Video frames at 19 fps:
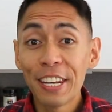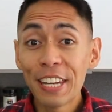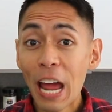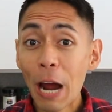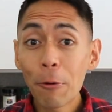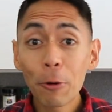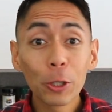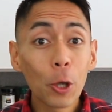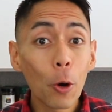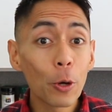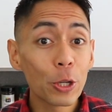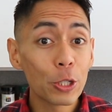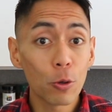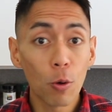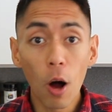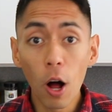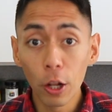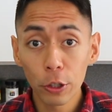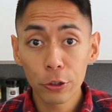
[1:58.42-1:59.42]
Now we're going to
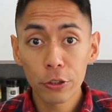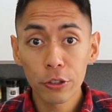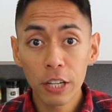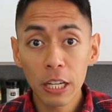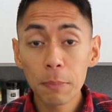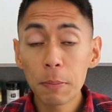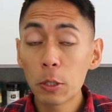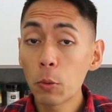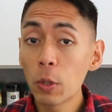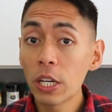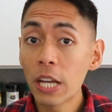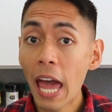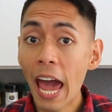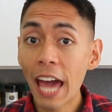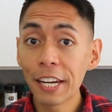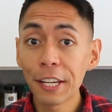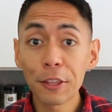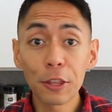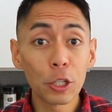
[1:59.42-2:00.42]
alternate between
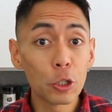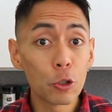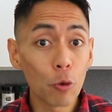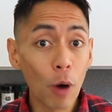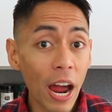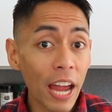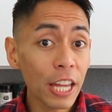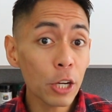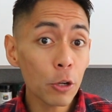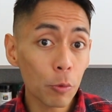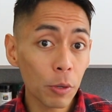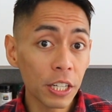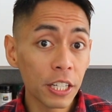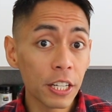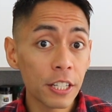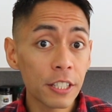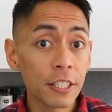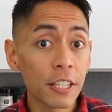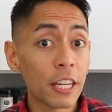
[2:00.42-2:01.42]
adding the dry
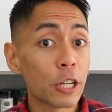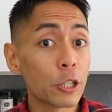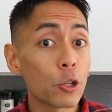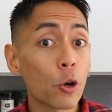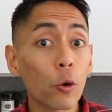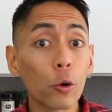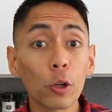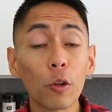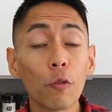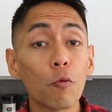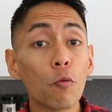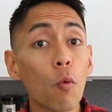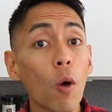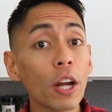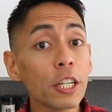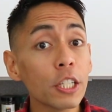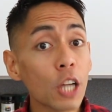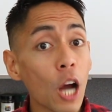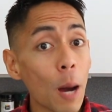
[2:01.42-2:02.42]
ingredients in a total of
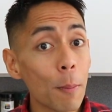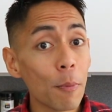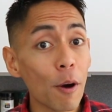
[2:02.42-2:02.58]
1 cup